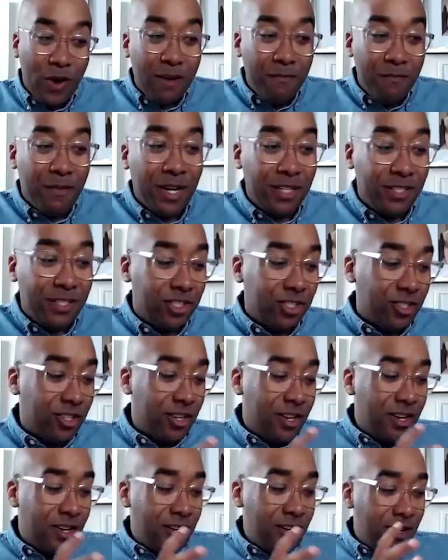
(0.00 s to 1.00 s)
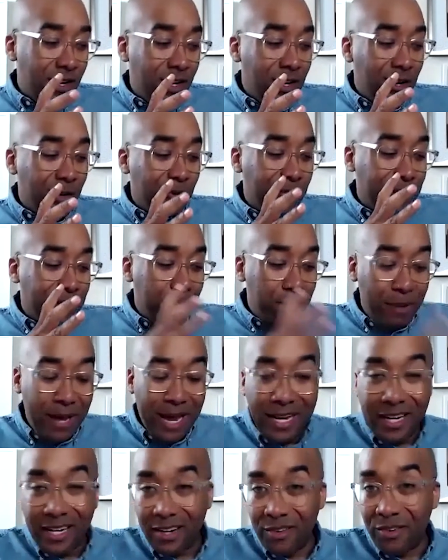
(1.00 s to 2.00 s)
much,
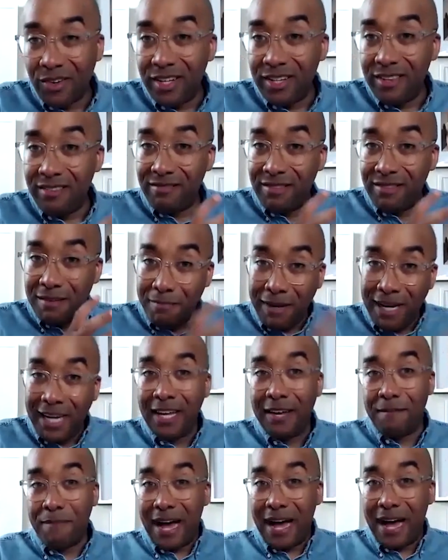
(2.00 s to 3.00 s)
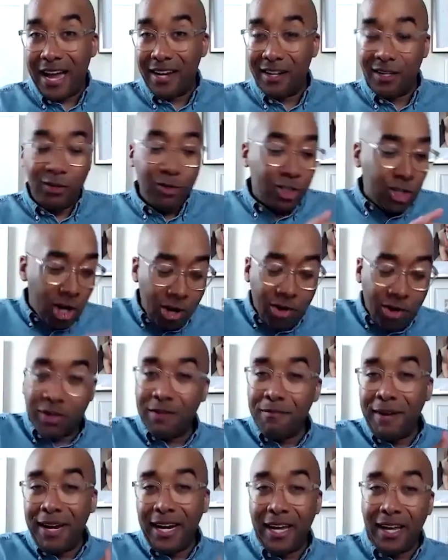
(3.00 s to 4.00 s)
dependent on the media buy. You turn on the
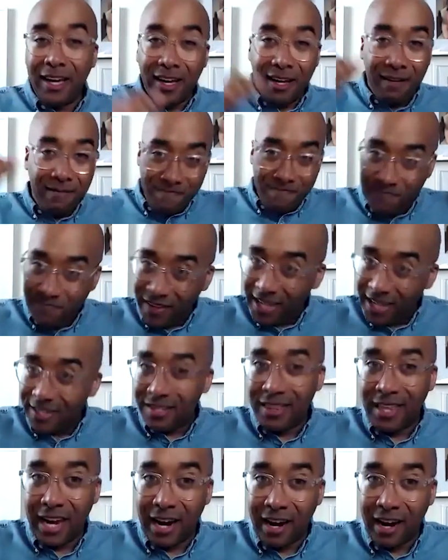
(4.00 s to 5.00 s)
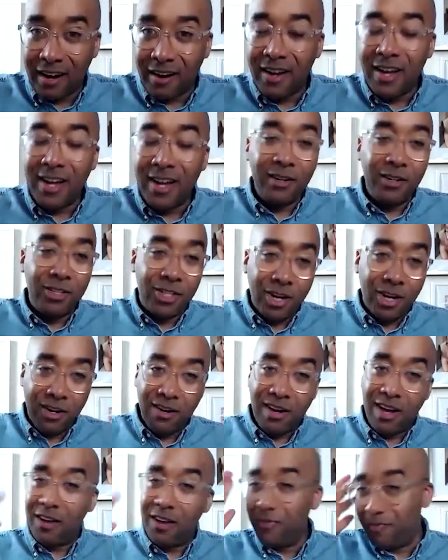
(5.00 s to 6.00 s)
media, it's there. You turn it
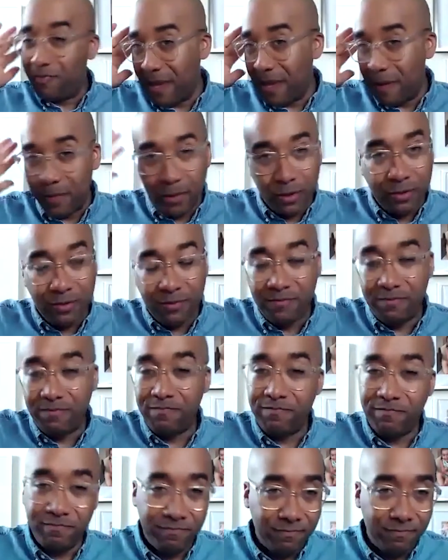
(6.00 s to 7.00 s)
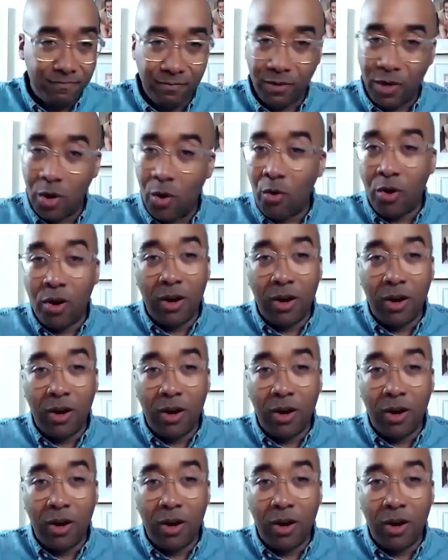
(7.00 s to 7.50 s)
off, people go on